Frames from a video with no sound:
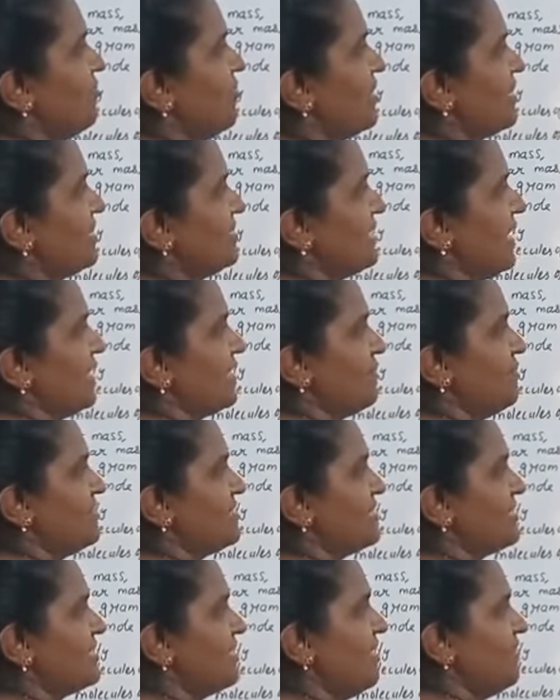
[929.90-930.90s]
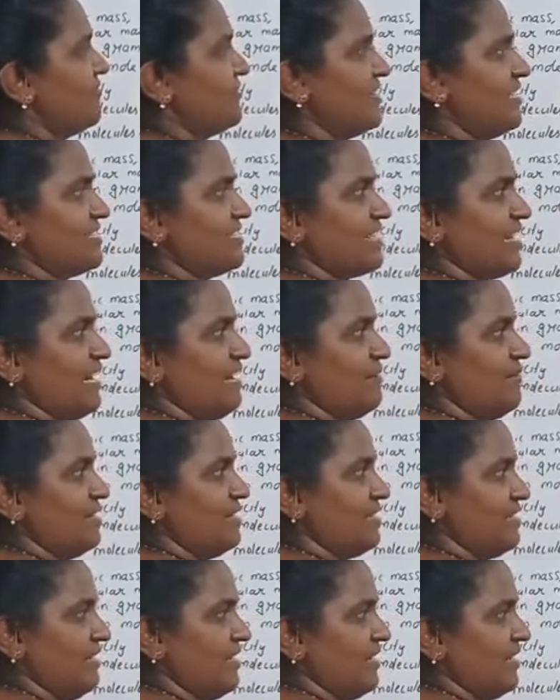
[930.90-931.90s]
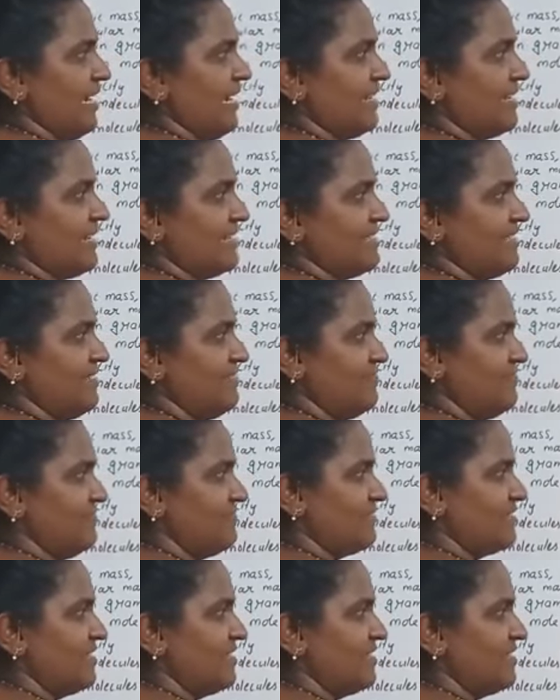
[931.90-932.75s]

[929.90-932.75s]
What is atomicity of this element hydrogen?